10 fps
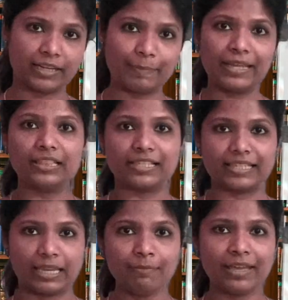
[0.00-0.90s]
remain the
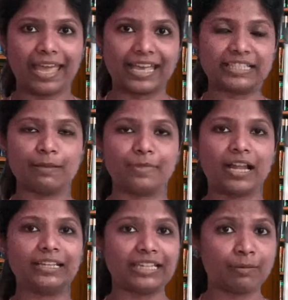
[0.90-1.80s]
same except
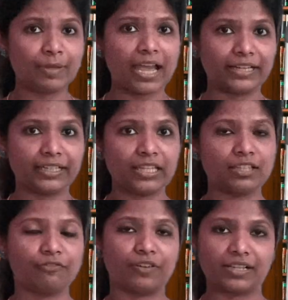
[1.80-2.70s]
that EBIT in the
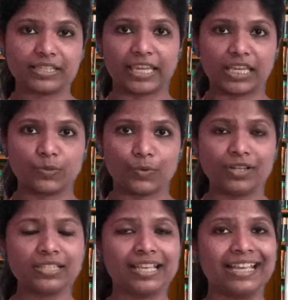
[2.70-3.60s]
first case was